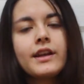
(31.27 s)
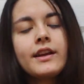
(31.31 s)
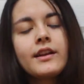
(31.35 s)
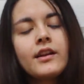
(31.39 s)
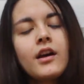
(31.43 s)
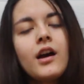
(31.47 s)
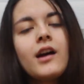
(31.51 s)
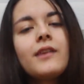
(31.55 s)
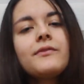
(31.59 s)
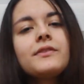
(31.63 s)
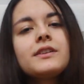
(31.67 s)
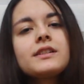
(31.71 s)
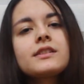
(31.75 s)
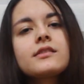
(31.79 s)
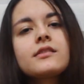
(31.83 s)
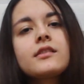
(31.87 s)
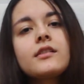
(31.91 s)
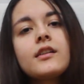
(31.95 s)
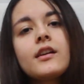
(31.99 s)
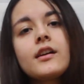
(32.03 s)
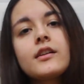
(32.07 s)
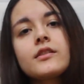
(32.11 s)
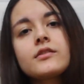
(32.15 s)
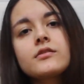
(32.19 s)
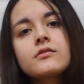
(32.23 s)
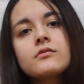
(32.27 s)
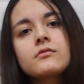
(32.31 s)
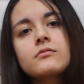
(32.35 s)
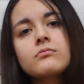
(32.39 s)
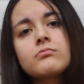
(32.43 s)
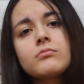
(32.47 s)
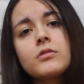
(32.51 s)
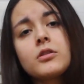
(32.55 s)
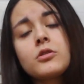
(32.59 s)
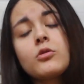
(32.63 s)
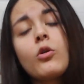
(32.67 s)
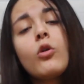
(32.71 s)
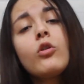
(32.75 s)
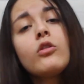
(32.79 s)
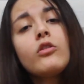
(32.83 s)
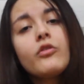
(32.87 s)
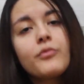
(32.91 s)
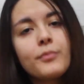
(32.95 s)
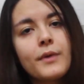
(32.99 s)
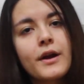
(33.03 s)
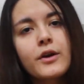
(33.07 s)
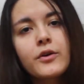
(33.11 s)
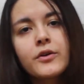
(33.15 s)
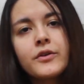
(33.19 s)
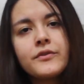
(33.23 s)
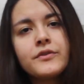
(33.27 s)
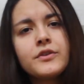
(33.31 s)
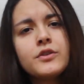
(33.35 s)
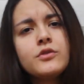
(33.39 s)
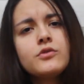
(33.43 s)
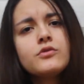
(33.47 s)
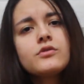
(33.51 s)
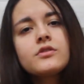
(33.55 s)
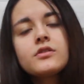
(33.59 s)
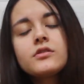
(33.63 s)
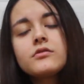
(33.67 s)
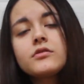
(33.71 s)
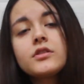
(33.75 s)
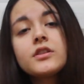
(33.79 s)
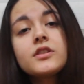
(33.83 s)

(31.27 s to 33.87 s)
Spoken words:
And obviously, as in all of my reviews,